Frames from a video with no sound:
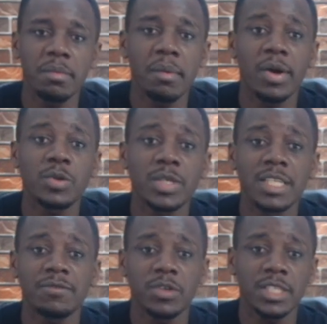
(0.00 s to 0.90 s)
Remember, we want to
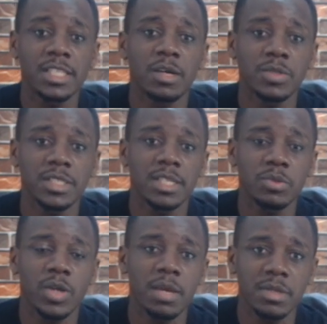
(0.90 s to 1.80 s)
hit 14,000
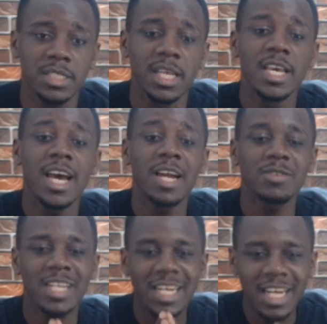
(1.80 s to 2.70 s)
subscribers, and
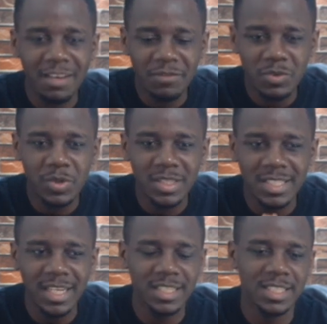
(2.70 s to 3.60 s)
we are left with
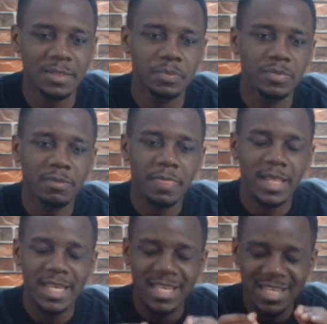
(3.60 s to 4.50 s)
just
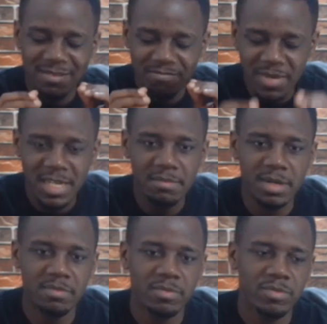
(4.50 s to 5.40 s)
a
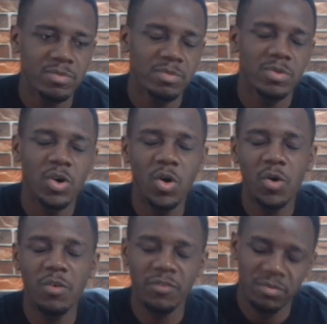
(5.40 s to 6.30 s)
minimum
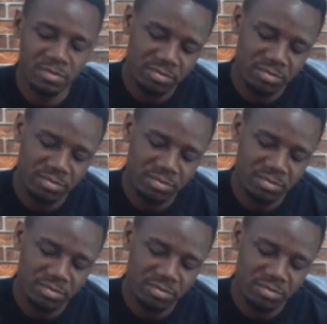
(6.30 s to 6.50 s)
of